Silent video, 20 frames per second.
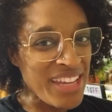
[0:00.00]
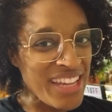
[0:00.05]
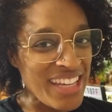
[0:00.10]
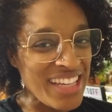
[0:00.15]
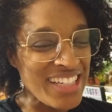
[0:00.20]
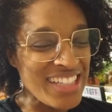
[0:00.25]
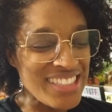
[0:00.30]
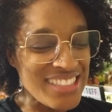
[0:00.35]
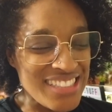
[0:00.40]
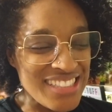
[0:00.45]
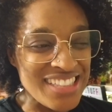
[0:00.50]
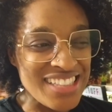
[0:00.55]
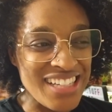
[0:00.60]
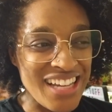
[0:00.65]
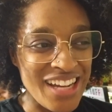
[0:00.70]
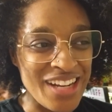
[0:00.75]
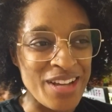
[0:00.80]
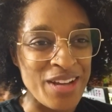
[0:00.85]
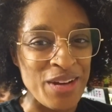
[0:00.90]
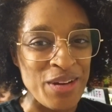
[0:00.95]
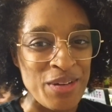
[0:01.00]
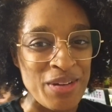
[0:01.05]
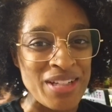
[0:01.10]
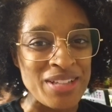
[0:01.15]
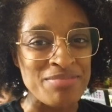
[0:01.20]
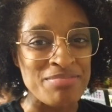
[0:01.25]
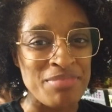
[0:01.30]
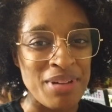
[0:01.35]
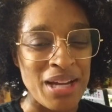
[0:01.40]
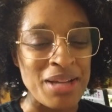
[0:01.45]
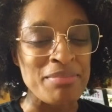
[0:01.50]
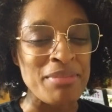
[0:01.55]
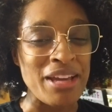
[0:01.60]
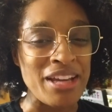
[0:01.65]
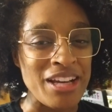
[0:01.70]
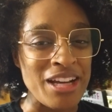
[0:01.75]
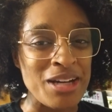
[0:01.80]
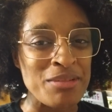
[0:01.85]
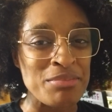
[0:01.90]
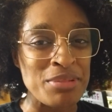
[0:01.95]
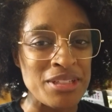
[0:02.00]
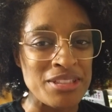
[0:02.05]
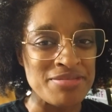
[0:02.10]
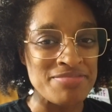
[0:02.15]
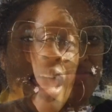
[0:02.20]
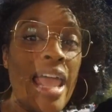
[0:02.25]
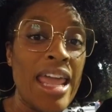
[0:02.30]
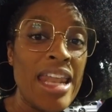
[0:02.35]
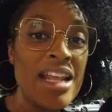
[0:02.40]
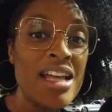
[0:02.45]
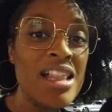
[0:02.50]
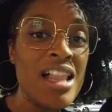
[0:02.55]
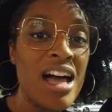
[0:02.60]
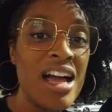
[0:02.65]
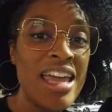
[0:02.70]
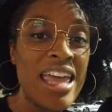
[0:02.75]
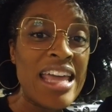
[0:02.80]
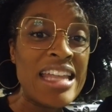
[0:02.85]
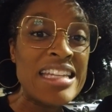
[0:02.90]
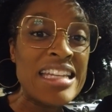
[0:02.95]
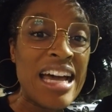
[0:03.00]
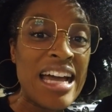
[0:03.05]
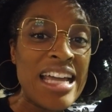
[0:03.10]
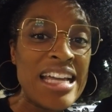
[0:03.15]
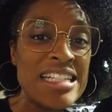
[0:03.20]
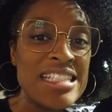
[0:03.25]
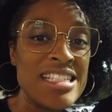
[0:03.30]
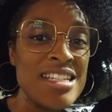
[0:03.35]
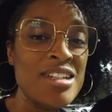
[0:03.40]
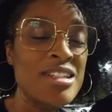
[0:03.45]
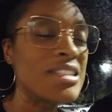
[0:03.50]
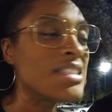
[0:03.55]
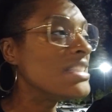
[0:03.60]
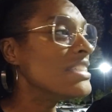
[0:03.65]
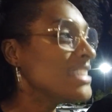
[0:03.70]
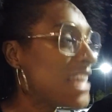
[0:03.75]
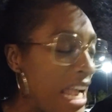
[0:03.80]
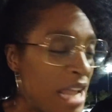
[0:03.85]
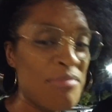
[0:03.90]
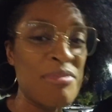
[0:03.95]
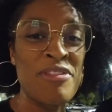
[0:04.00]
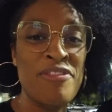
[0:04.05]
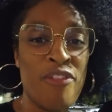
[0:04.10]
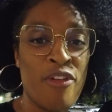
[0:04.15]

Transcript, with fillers: me, gotta go and buy makeup. 8 o'clock at night, the night